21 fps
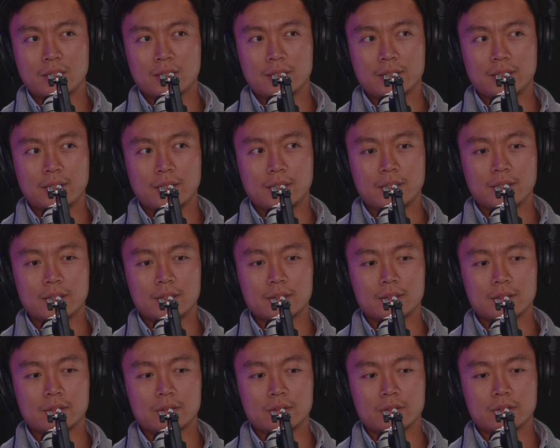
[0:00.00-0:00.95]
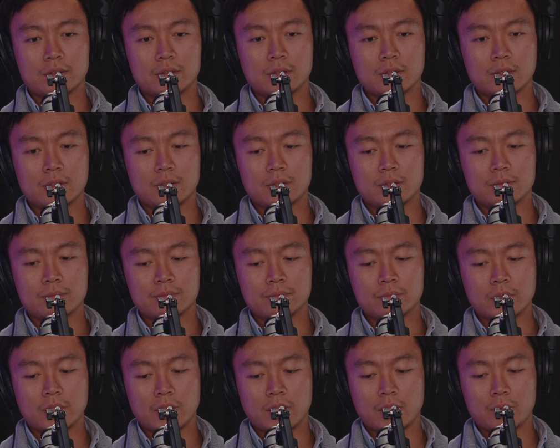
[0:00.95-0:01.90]
and
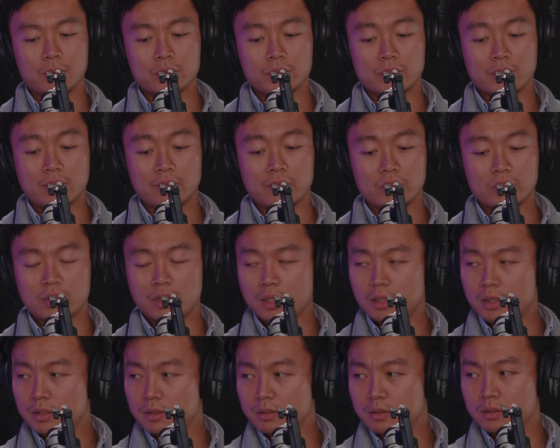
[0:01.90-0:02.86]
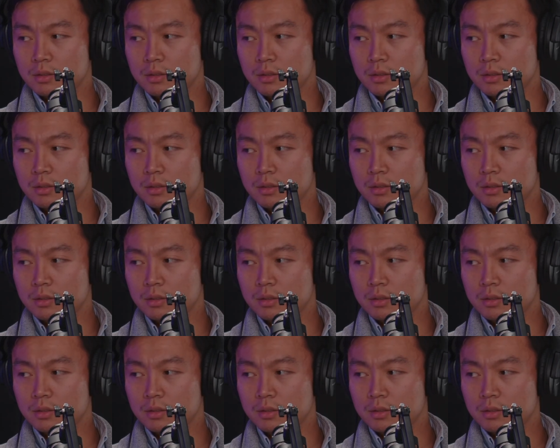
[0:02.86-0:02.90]
yeah, I was devastated.